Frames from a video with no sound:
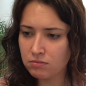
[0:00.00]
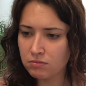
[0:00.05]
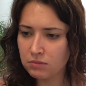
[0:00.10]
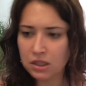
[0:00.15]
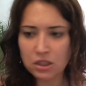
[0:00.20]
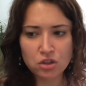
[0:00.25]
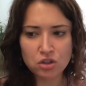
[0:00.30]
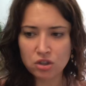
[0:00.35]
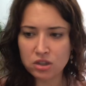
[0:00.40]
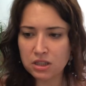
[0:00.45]

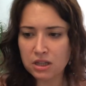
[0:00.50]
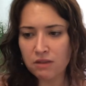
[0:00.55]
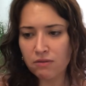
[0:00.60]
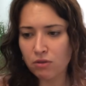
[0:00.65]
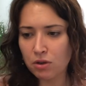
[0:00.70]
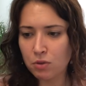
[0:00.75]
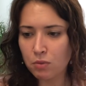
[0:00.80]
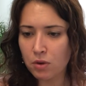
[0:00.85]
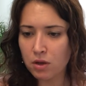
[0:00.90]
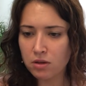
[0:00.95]
It's just
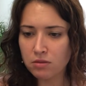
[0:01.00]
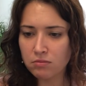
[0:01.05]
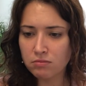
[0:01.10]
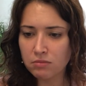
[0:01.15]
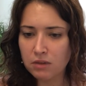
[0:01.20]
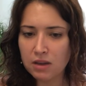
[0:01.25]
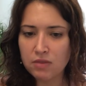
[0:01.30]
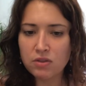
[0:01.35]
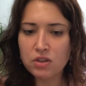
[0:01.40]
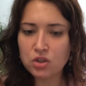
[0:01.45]
everyone.
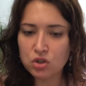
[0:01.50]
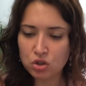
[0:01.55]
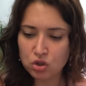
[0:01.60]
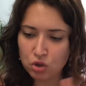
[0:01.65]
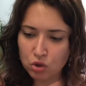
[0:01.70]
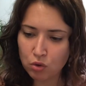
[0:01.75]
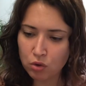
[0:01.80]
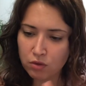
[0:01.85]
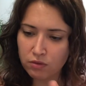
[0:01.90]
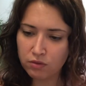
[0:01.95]
And this is
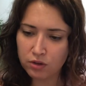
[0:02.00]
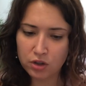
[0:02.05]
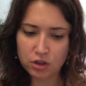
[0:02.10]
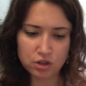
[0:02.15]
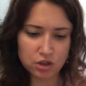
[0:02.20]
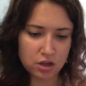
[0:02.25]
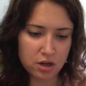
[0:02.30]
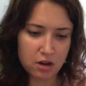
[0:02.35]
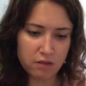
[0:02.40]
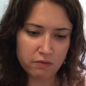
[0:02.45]
your
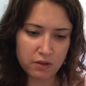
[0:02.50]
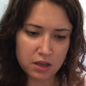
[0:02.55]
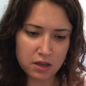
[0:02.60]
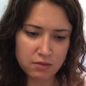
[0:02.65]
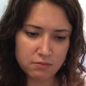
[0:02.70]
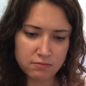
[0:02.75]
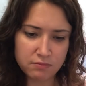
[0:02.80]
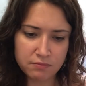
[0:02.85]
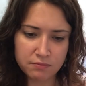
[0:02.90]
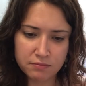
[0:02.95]
version of it.
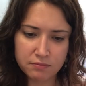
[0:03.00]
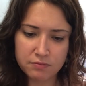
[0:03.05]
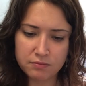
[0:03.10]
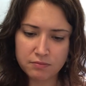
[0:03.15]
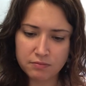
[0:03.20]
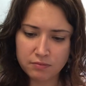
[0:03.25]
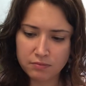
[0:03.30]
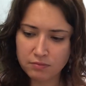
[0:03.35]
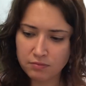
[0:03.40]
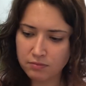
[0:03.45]

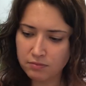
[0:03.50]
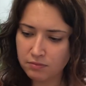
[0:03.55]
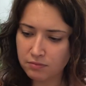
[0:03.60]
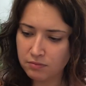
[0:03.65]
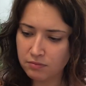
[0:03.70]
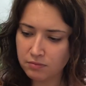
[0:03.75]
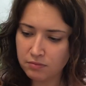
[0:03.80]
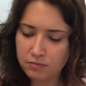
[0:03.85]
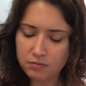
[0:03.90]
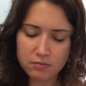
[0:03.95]

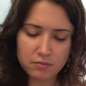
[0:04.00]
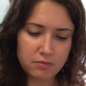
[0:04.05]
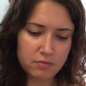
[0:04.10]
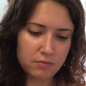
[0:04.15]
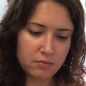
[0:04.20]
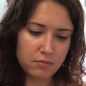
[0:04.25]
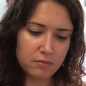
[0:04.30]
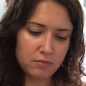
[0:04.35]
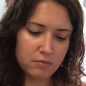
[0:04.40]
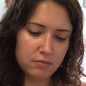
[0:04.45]

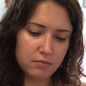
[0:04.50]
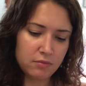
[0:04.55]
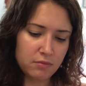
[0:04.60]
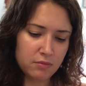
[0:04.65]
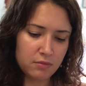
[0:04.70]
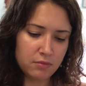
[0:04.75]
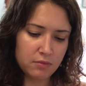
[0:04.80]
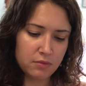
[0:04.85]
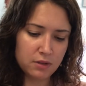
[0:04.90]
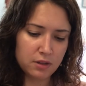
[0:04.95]

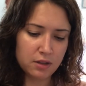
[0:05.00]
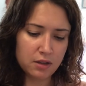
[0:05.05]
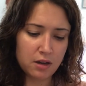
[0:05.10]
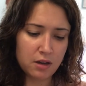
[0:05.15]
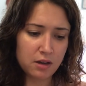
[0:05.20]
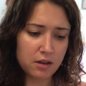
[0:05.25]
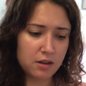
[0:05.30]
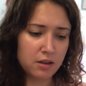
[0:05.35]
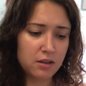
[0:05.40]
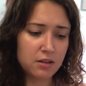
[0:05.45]

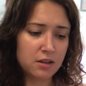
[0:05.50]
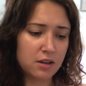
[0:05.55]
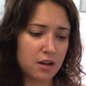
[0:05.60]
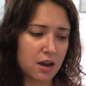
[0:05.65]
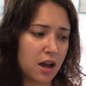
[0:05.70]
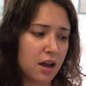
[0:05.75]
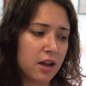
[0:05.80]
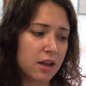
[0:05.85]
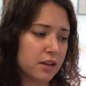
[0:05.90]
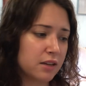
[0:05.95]
Oh, good
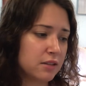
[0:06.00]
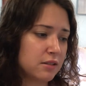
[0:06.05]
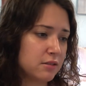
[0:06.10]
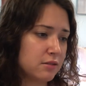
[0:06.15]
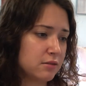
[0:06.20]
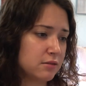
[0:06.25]
God.